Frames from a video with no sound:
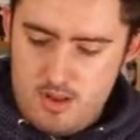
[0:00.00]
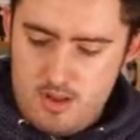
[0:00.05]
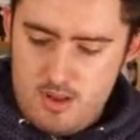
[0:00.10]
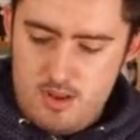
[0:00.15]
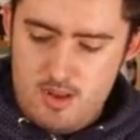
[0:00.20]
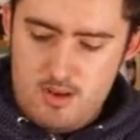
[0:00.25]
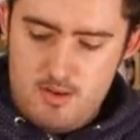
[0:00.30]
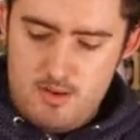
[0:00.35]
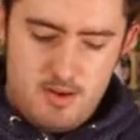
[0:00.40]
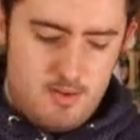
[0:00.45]

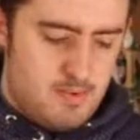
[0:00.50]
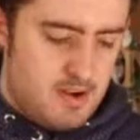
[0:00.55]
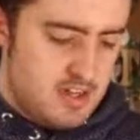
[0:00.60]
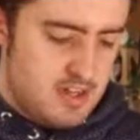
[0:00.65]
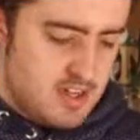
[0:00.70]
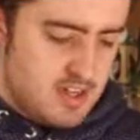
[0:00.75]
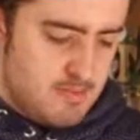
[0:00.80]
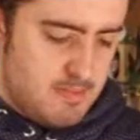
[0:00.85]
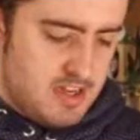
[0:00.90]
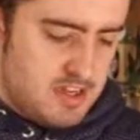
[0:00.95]
Yeah, when's
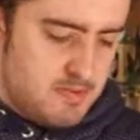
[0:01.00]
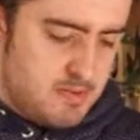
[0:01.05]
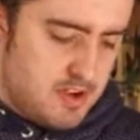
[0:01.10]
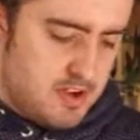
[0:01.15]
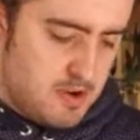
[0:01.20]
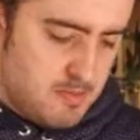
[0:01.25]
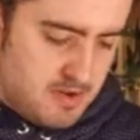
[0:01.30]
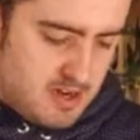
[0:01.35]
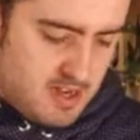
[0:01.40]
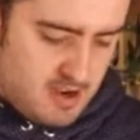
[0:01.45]
that meant to be
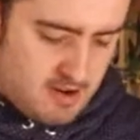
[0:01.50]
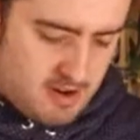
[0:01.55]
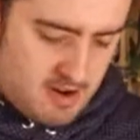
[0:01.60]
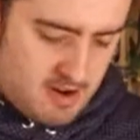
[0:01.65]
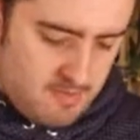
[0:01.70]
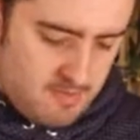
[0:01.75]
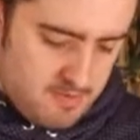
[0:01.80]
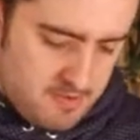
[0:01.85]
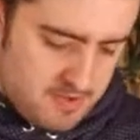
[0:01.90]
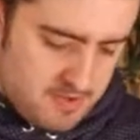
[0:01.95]
coming out? I
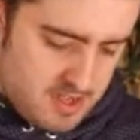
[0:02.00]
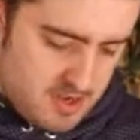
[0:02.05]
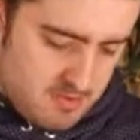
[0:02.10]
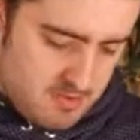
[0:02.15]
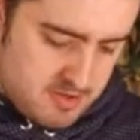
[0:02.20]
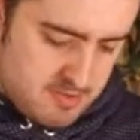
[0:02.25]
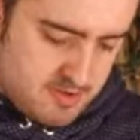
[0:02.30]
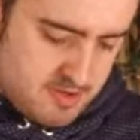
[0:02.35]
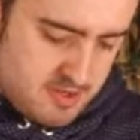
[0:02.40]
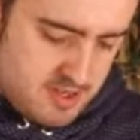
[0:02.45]
thought that
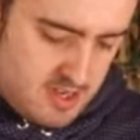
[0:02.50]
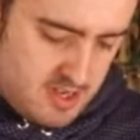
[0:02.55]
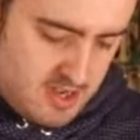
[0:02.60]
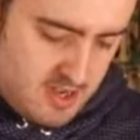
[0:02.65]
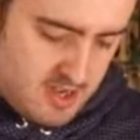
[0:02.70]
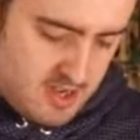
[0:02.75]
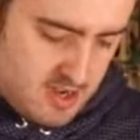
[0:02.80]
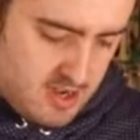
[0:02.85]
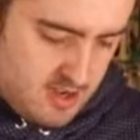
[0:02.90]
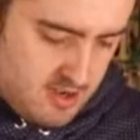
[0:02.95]
was like,
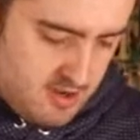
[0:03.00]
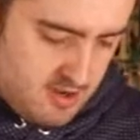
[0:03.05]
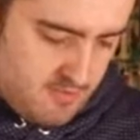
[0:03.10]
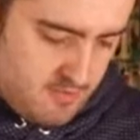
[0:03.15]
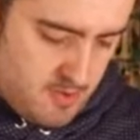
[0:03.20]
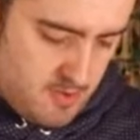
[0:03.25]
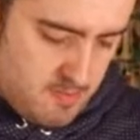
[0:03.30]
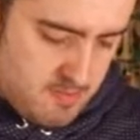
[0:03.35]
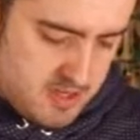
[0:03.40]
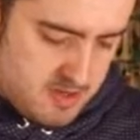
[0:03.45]
I heard
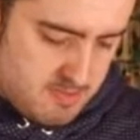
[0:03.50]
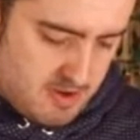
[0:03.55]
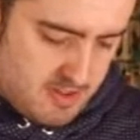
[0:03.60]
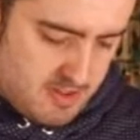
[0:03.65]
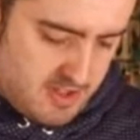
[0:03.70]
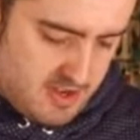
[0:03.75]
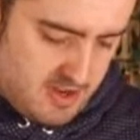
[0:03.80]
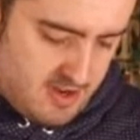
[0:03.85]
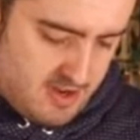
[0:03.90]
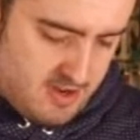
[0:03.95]
rumors about
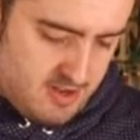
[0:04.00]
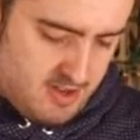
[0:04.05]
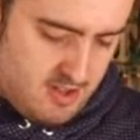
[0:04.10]
that.